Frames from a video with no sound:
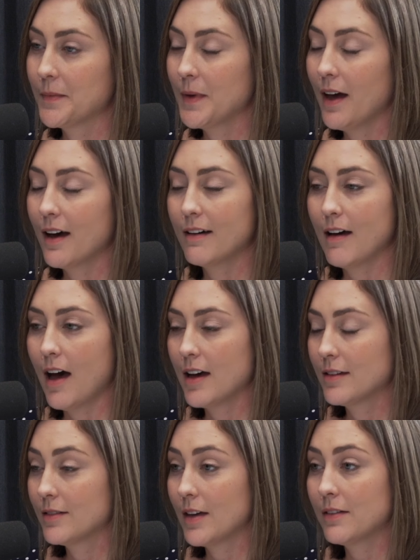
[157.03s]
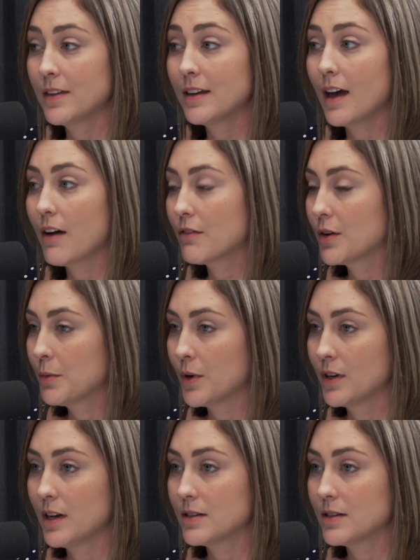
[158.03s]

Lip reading: Yeah, I think everyone,